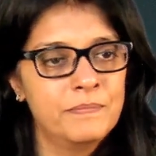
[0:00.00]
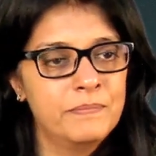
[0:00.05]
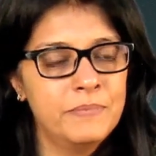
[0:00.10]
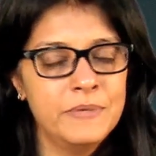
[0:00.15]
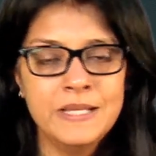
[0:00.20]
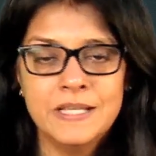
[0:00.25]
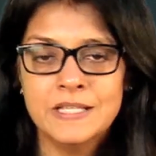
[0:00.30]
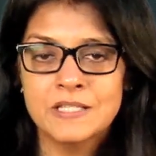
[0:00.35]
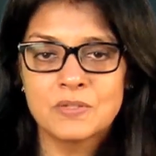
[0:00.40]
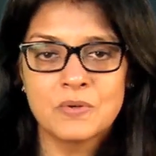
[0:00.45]

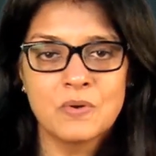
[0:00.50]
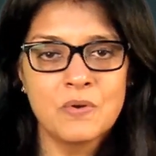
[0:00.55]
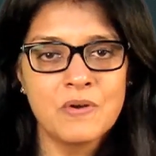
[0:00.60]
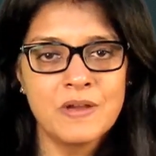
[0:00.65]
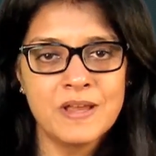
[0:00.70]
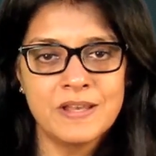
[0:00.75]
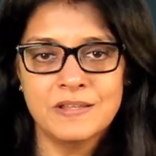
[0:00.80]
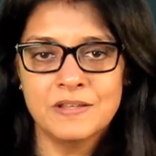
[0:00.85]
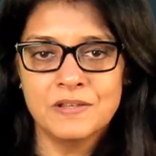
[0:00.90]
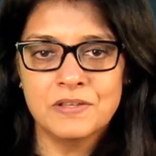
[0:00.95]
please go
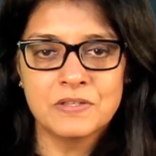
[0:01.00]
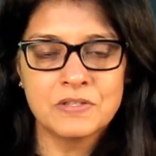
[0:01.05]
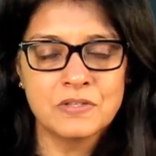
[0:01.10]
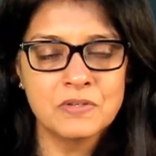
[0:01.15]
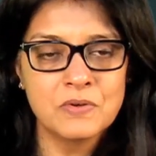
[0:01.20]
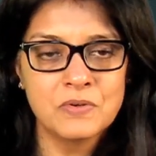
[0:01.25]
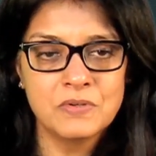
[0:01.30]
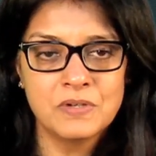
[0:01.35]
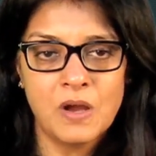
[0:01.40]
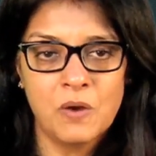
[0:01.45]
ahead, there is
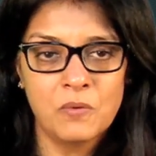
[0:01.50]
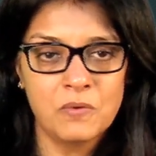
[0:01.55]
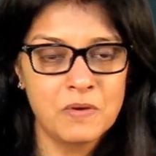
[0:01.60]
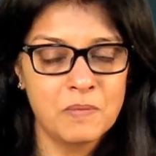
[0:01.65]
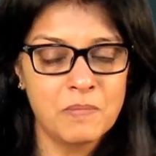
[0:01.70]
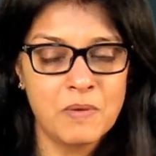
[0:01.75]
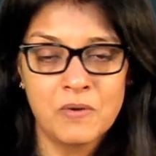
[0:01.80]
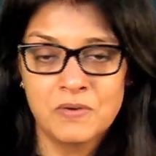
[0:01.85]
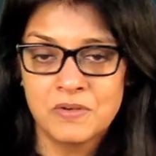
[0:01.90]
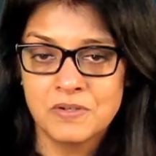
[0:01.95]
no doubt
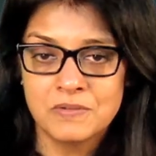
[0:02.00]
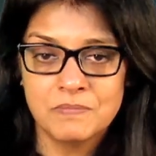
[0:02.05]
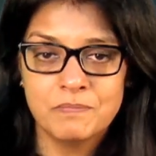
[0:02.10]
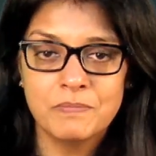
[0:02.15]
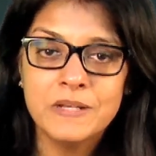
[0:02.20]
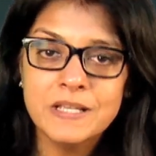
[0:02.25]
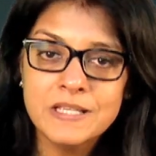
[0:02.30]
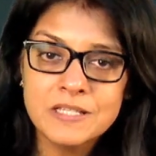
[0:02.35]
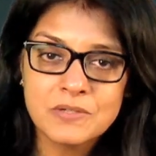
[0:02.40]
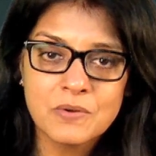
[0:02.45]
about it,
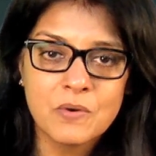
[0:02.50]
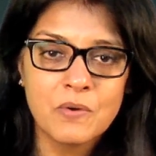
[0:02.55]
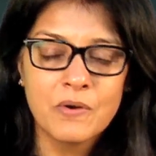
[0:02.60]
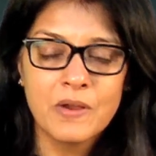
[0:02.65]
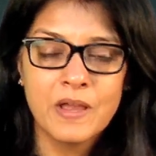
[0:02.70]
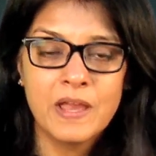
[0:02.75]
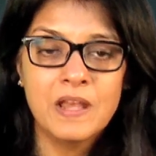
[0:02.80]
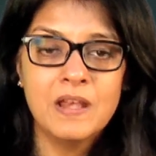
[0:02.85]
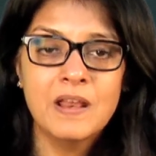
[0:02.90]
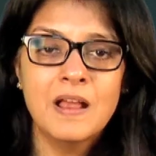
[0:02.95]
please go
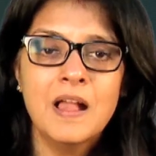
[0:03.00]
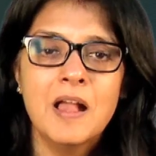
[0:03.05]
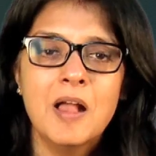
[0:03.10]
ahead.